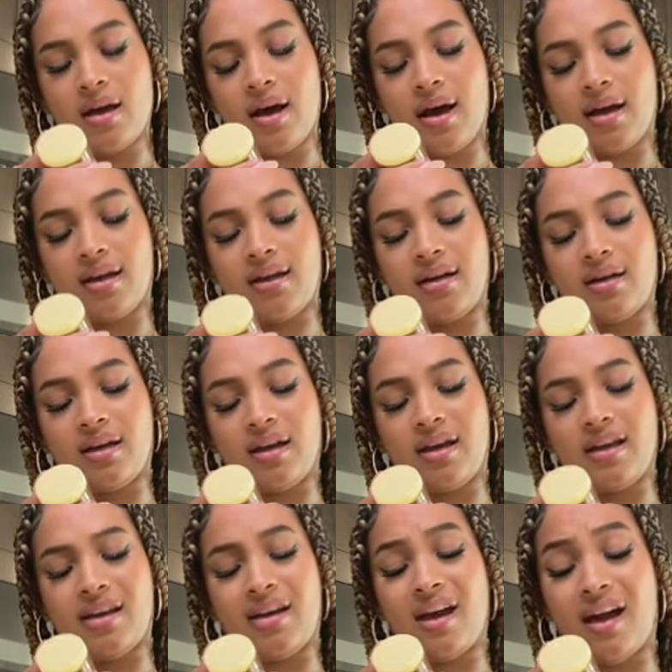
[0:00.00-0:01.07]
I
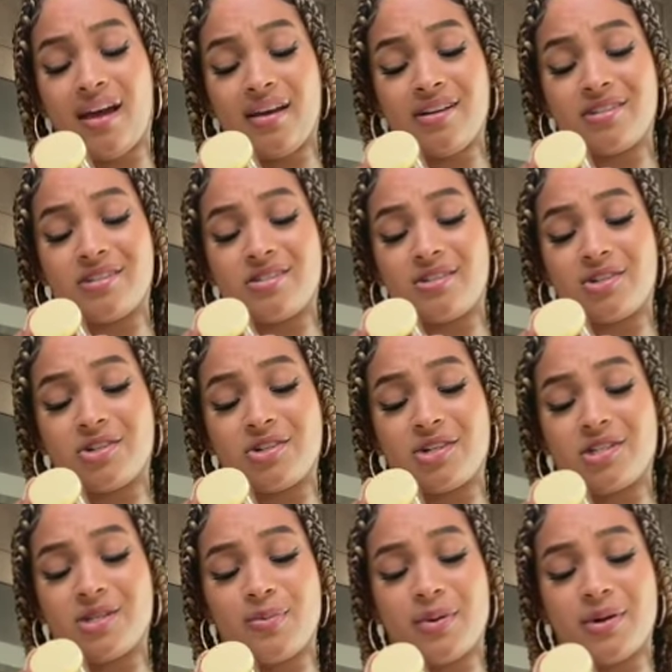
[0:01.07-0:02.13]
guess you're
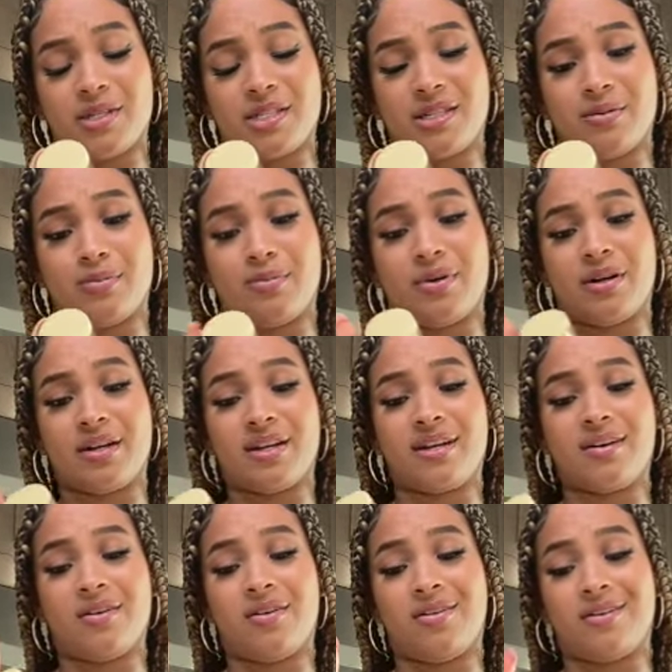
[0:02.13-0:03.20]
just supposed to put it
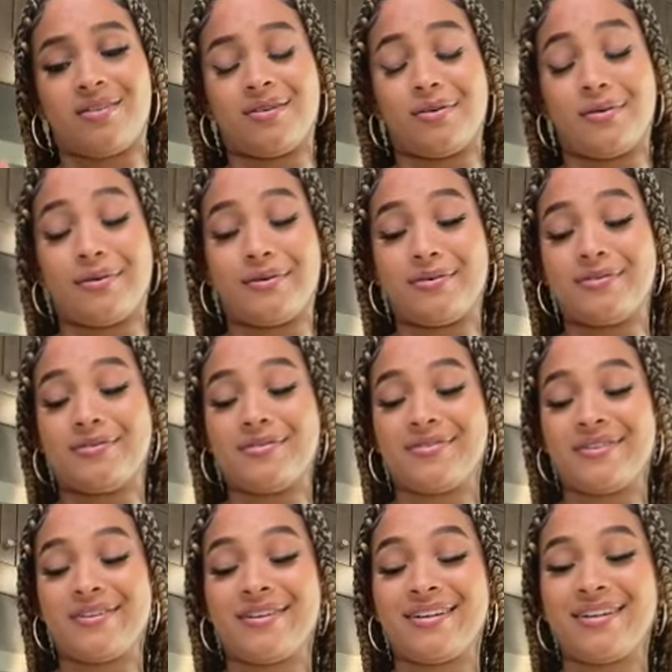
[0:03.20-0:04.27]
all
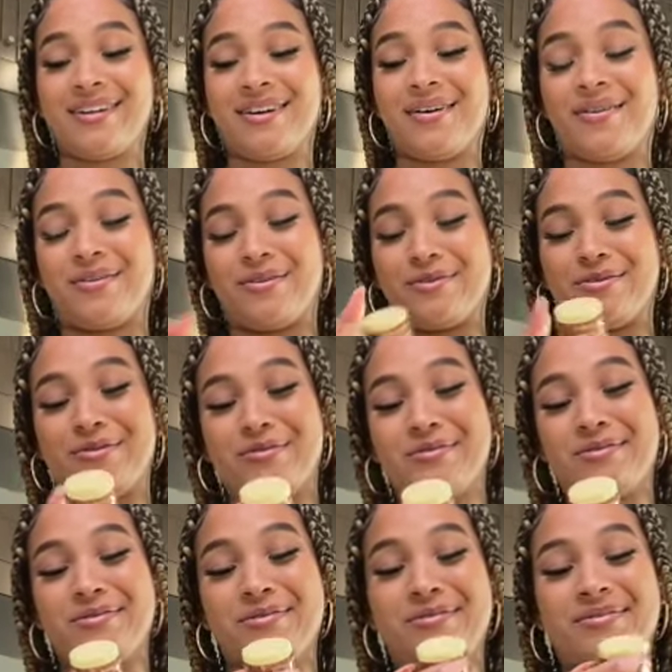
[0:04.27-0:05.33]
over.
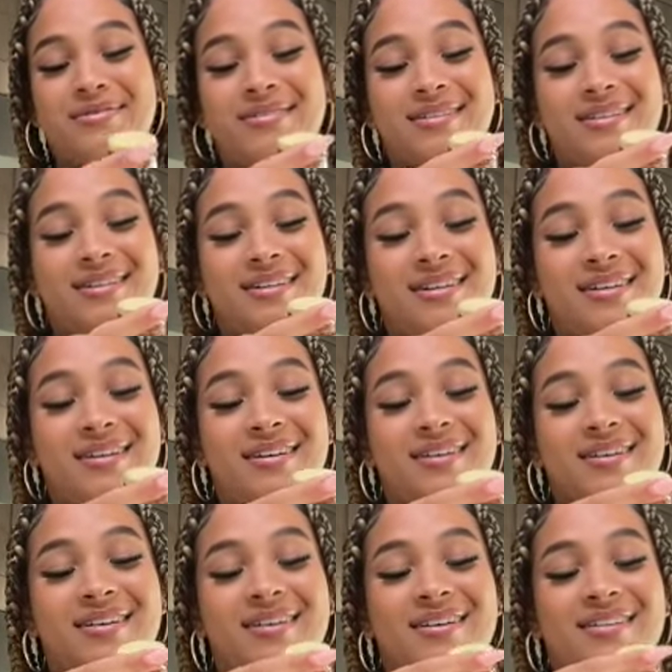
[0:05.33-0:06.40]
Oh,
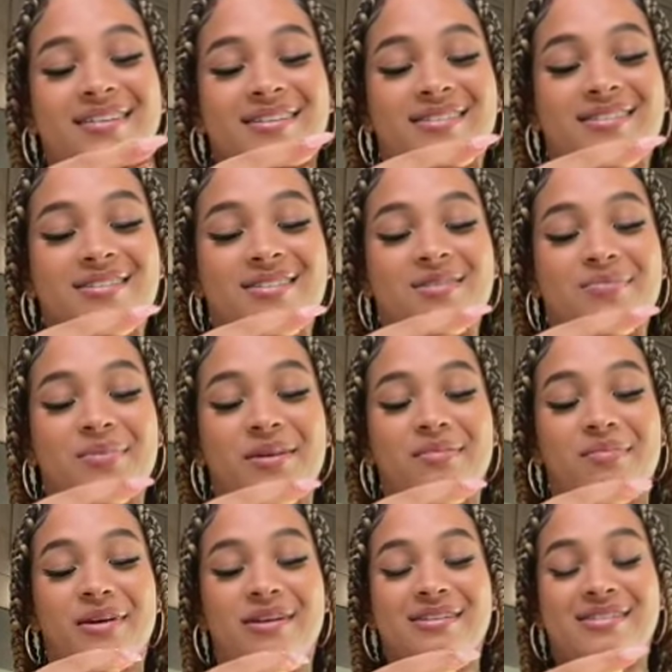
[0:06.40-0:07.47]
this is gonna be
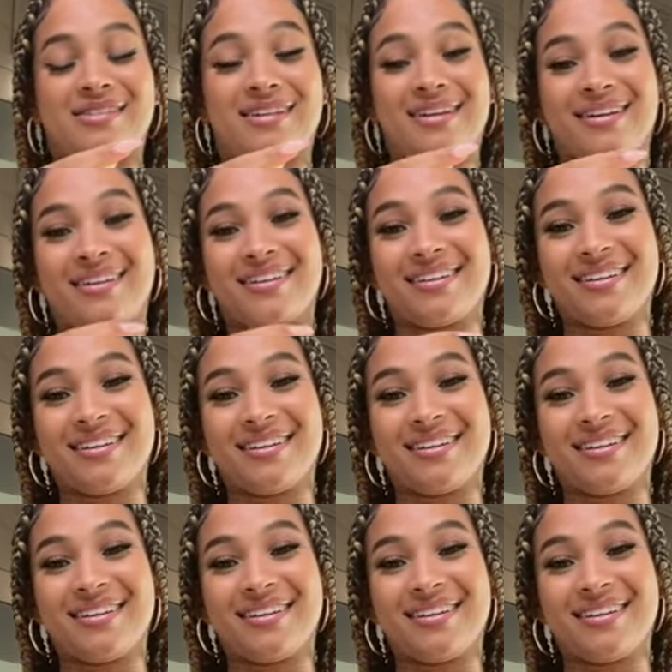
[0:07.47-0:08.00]
embarrassing.